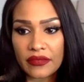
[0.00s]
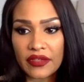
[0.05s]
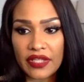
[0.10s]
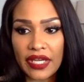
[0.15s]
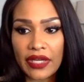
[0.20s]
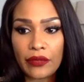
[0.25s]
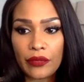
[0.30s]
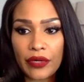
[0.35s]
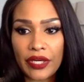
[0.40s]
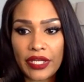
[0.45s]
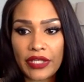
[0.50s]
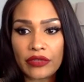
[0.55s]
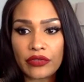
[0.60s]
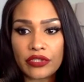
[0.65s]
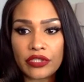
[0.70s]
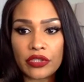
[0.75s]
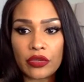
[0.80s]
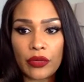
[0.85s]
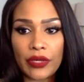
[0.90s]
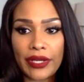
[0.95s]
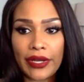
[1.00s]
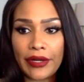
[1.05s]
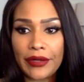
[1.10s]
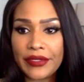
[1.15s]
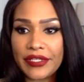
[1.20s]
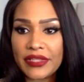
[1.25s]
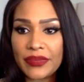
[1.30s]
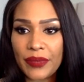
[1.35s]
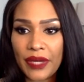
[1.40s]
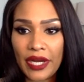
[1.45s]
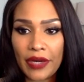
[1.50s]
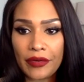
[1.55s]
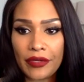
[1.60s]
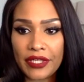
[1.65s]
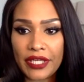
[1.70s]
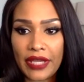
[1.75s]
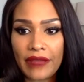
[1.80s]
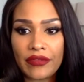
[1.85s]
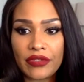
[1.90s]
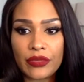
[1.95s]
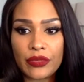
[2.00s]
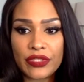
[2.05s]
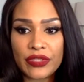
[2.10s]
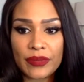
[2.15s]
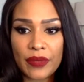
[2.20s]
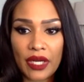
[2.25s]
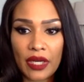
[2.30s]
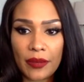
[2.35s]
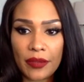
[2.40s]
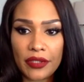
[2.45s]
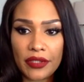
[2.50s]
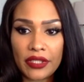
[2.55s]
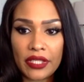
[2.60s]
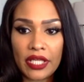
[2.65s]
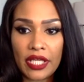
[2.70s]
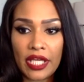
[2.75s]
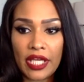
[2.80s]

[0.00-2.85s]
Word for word: That way you took away all his power, gave it to his mama,